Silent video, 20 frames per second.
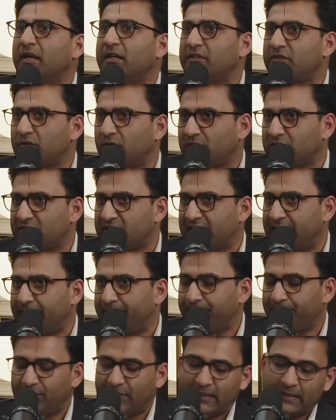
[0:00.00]
And it's all the same,
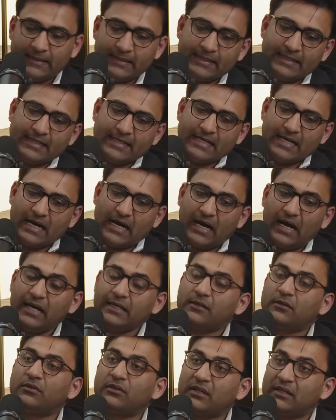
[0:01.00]
right? I
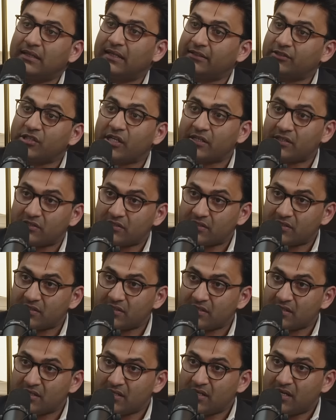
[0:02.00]
don't think that
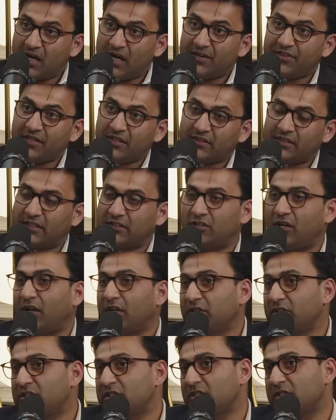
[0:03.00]
changes. I think
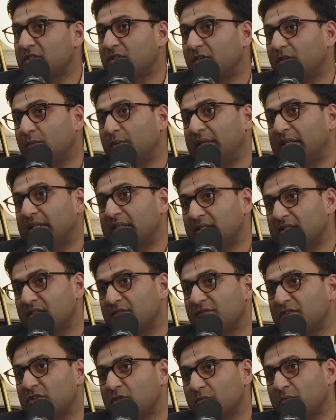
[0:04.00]
technology is good when it is
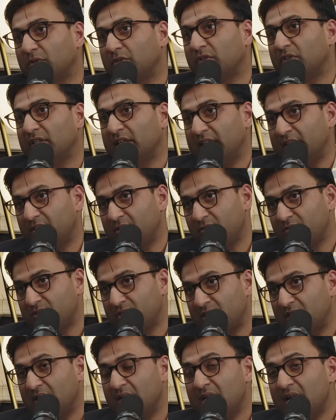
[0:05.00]
invisible to the end
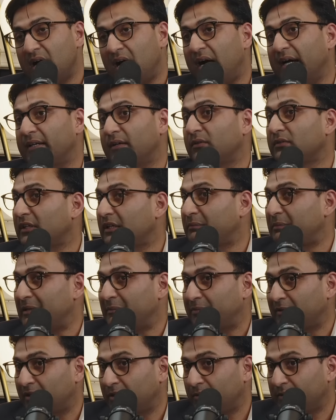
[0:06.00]
user. Mm-hmm. I don't think
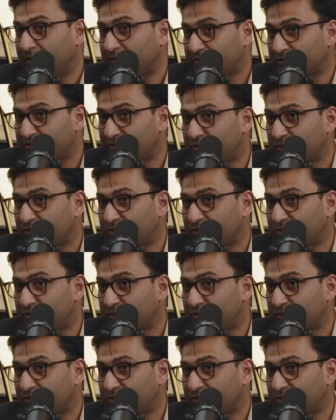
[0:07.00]
people are going to